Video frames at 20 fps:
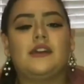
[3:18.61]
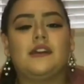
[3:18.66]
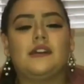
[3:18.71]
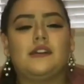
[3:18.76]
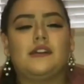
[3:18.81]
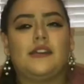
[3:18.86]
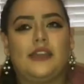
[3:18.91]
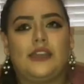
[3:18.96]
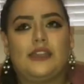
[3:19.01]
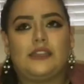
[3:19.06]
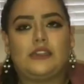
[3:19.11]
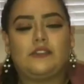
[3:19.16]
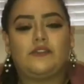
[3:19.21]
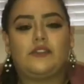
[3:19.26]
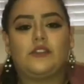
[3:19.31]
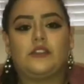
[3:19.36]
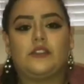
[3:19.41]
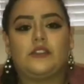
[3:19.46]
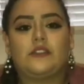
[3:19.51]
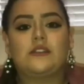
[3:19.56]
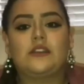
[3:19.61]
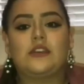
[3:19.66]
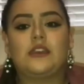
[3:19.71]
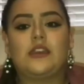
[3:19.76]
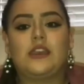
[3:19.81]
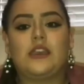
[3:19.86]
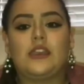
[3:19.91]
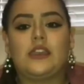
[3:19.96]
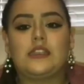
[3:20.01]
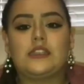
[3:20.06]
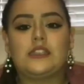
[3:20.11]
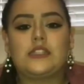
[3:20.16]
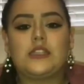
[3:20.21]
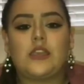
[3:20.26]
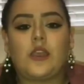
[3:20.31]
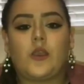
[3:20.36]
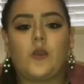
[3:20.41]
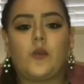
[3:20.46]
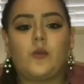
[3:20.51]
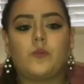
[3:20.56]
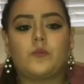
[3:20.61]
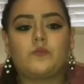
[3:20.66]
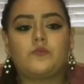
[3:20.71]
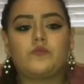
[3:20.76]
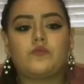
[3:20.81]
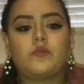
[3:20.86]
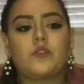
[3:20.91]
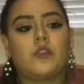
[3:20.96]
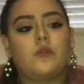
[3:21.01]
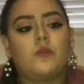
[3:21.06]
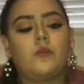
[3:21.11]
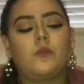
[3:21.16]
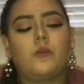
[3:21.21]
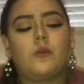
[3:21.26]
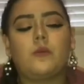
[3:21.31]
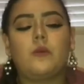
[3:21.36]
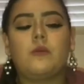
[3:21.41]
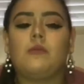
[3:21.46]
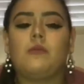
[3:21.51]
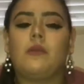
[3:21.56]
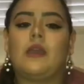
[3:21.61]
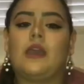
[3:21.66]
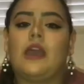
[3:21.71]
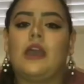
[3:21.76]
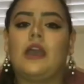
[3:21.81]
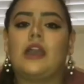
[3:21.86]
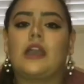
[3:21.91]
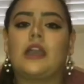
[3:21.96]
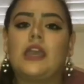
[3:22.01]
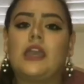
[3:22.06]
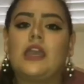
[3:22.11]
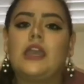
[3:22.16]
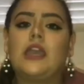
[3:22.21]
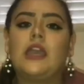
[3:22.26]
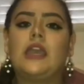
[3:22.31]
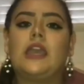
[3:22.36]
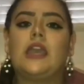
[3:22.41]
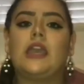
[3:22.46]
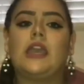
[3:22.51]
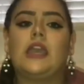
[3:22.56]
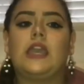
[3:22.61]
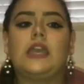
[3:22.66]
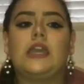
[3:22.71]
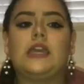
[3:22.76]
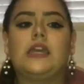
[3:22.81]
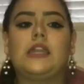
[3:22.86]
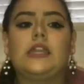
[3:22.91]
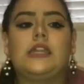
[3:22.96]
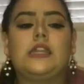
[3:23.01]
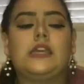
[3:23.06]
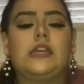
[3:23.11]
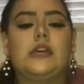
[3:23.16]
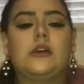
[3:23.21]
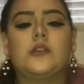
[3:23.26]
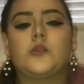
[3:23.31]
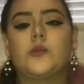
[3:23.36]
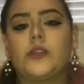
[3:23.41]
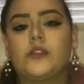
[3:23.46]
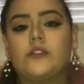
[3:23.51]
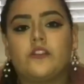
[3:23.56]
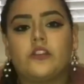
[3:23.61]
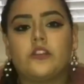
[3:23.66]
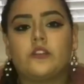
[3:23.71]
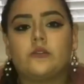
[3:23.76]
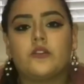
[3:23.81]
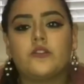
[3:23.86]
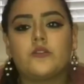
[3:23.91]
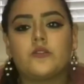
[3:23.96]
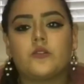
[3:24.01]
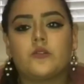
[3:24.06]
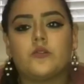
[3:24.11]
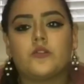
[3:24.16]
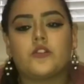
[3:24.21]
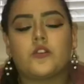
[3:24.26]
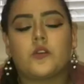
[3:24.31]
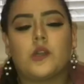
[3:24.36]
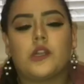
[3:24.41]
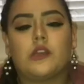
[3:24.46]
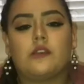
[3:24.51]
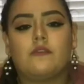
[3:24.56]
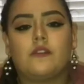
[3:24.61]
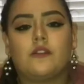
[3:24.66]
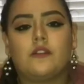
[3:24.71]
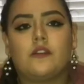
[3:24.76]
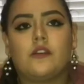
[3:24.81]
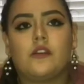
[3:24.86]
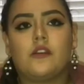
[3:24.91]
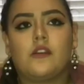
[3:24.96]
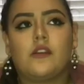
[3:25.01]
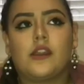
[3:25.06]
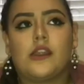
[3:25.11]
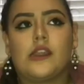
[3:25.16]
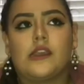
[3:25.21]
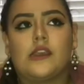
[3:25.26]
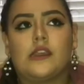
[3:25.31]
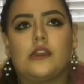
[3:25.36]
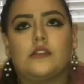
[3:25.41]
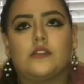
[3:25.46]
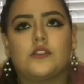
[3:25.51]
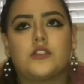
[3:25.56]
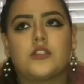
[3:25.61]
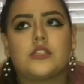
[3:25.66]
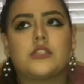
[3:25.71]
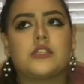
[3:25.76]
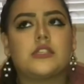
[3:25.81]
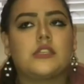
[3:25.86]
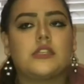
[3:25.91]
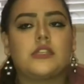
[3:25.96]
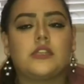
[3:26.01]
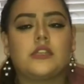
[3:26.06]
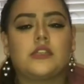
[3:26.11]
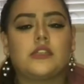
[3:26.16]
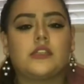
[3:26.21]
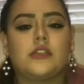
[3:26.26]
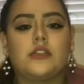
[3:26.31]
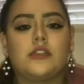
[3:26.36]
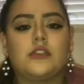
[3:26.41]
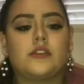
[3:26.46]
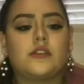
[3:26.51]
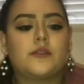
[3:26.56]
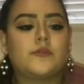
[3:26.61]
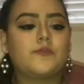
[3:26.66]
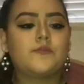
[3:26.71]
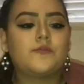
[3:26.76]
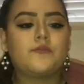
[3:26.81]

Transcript: I hate that feeling. And so then we went back, and I was waiting for the results or whatever, and I was just thinking like,